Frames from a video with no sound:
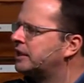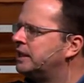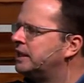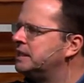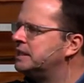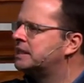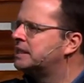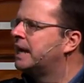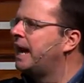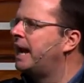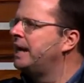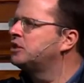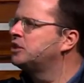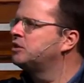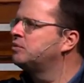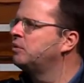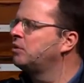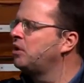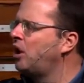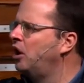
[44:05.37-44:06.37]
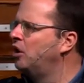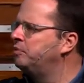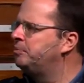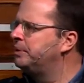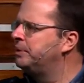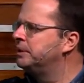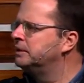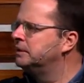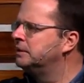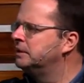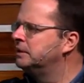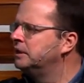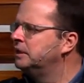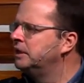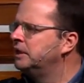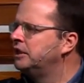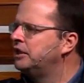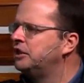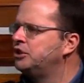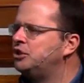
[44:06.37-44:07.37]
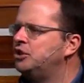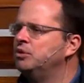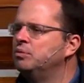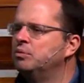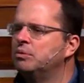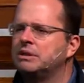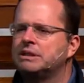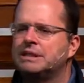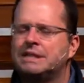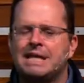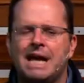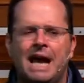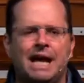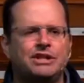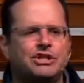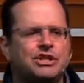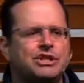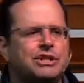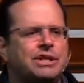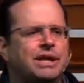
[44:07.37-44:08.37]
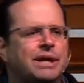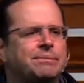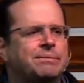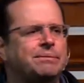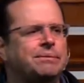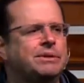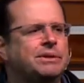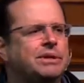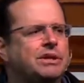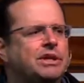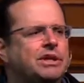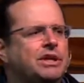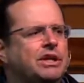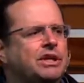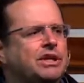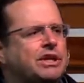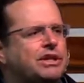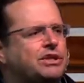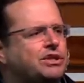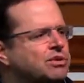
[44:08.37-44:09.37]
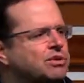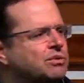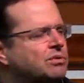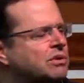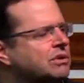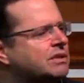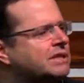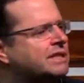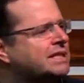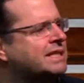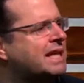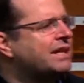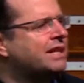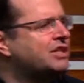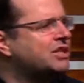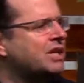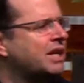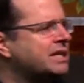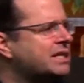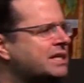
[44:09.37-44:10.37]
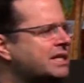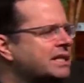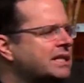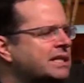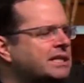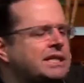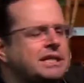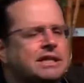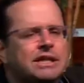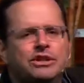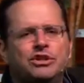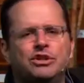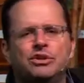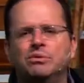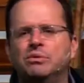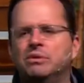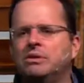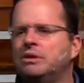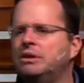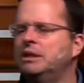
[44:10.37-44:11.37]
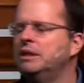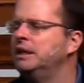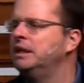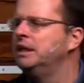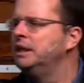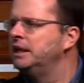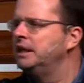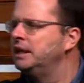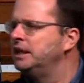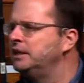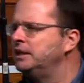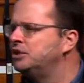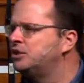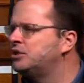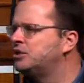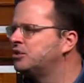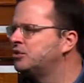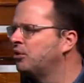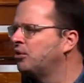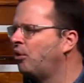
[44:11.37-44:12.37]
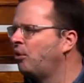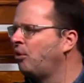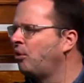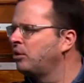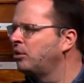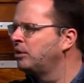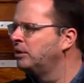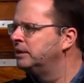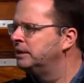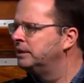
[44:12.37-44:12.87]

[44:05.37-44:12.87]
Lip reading: these gates will open, that you will touch them, that you will touch our city, that you will install,